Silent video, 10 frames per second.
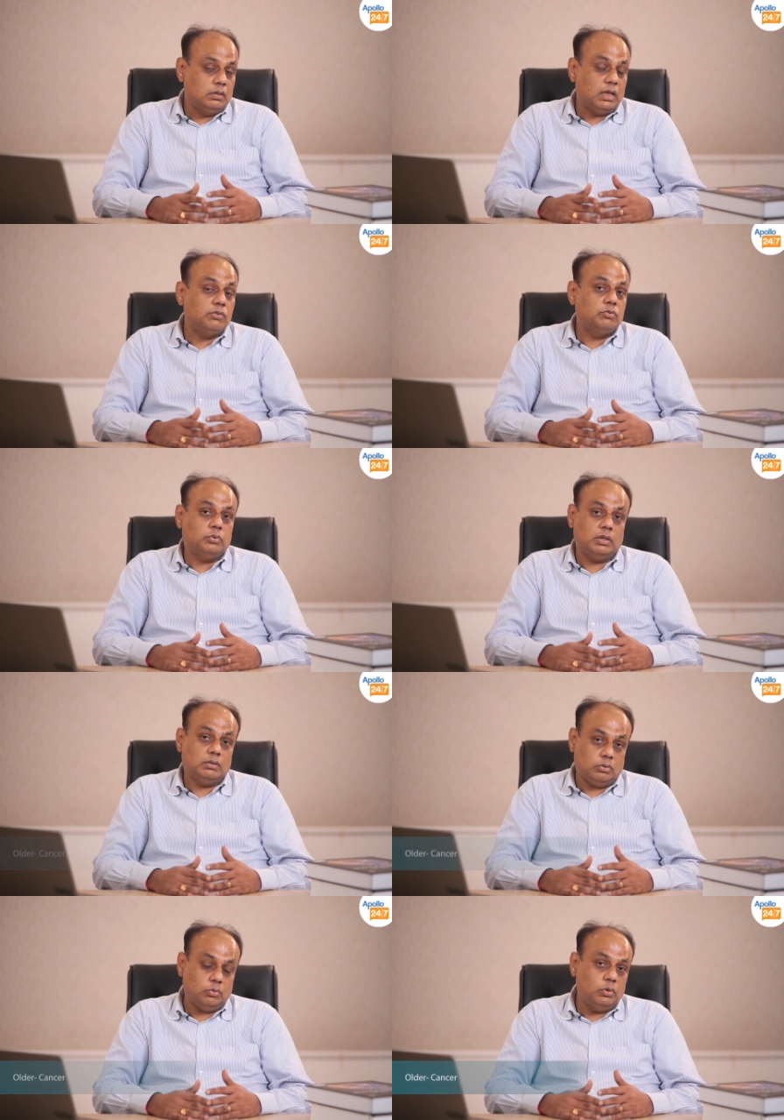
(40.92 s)
as you
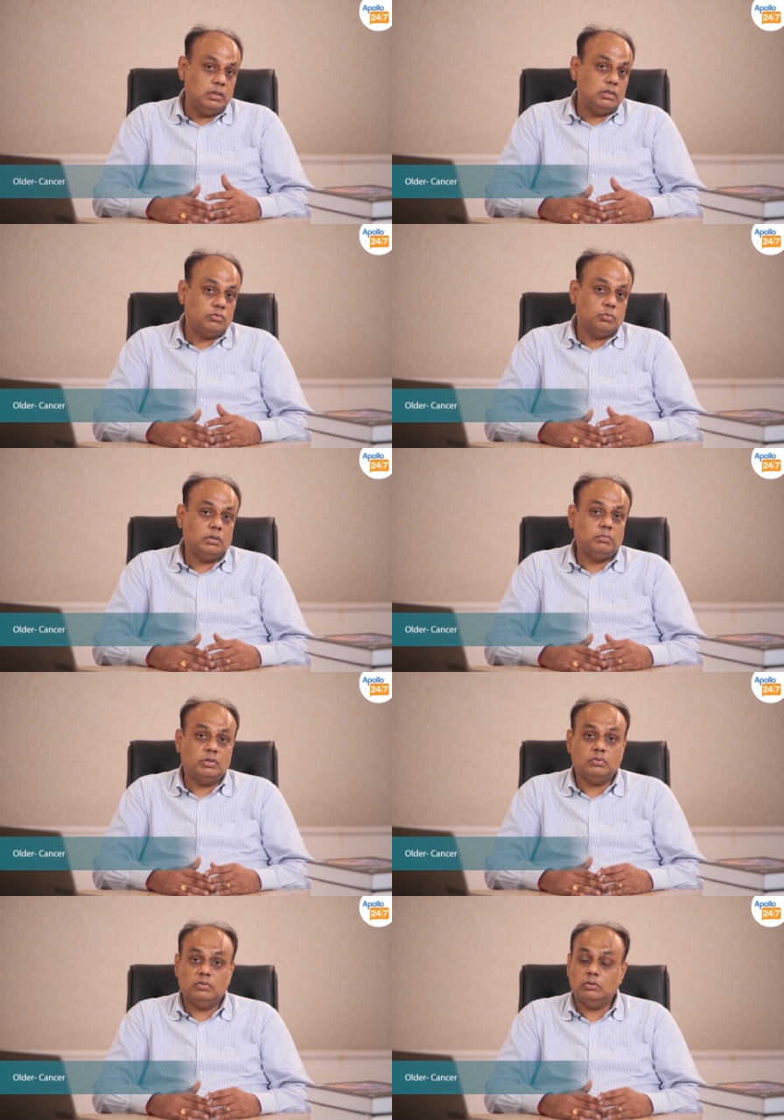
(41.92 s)
get older as well
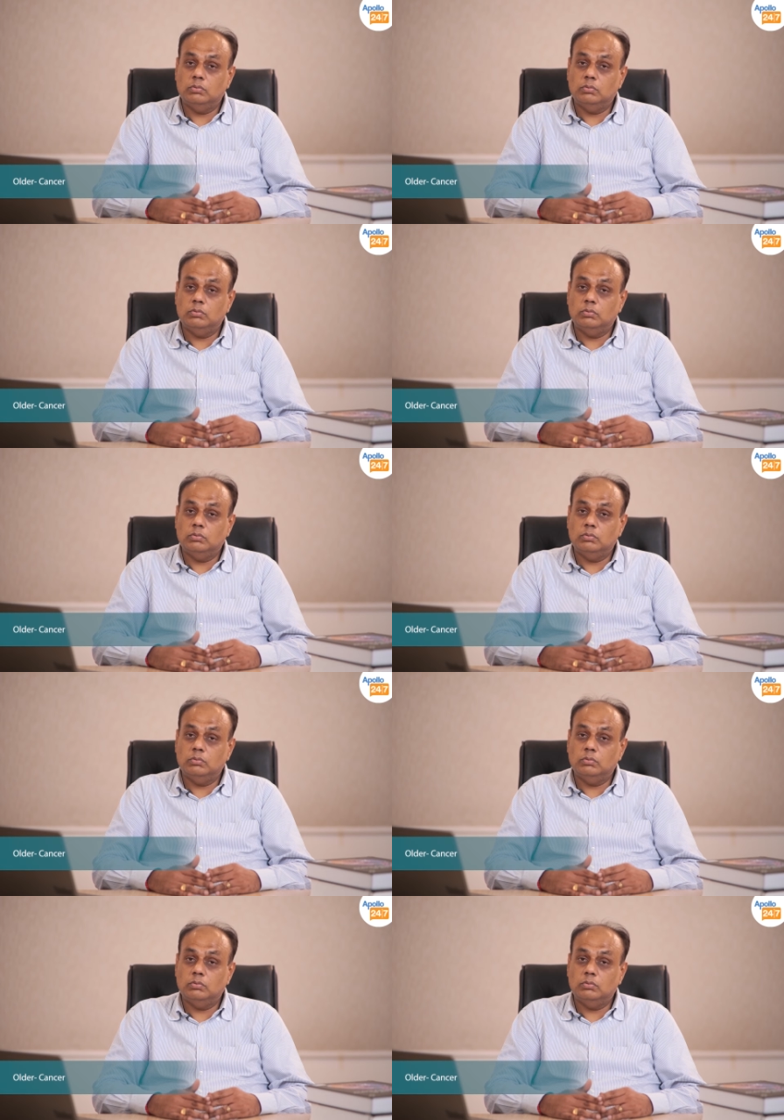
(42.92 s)
because there